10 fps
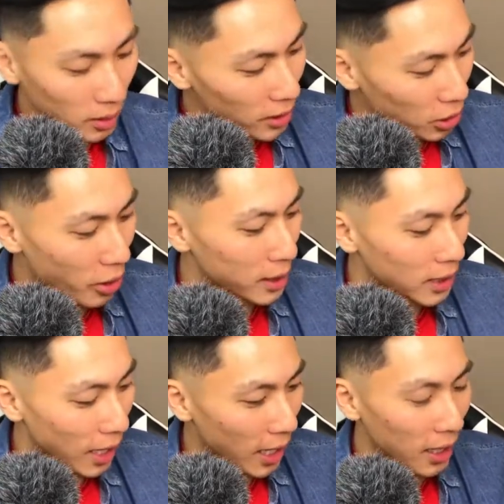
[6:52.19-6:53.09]
It's
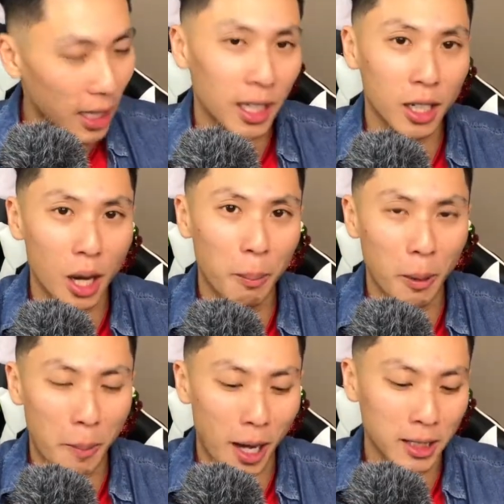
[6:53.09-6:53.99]
crazy. I got like a
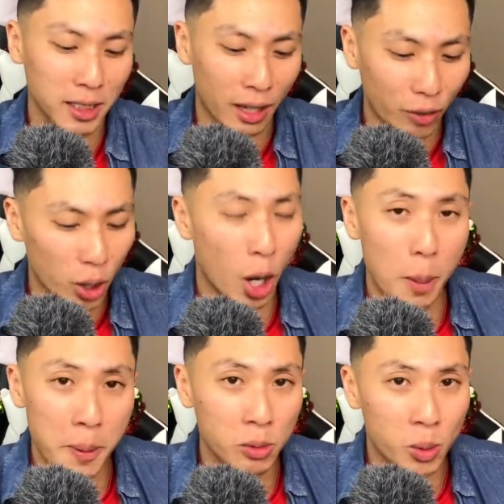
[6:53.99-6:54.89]
couple boxes. I've already
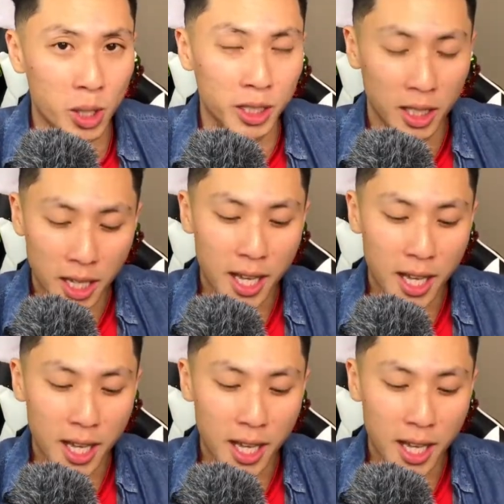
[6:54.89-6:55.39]
opened one.